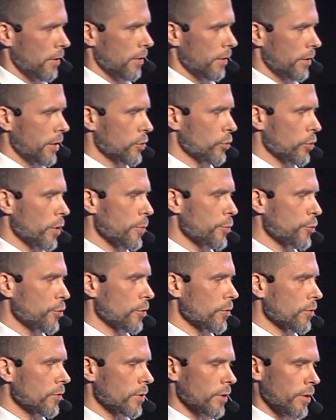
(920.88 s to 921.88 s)

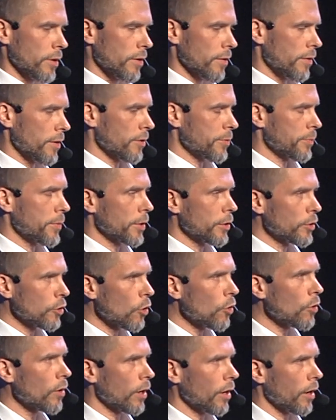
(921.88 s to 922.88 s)
descriptions. There's been
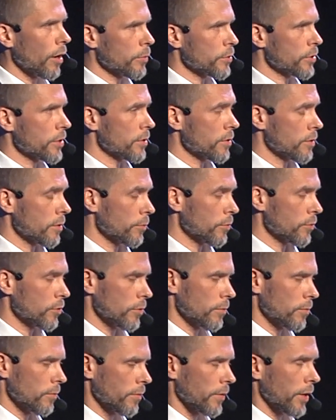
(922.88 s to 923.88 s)
no alarm
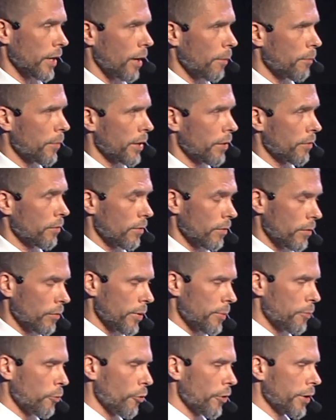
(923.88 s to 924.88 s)
systems that have been
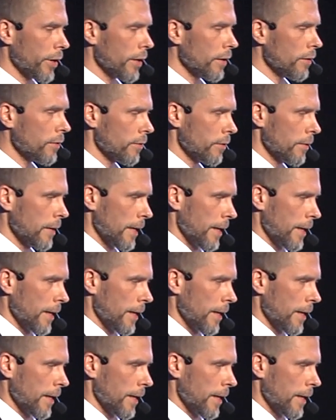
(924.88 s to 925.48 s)
reporting it.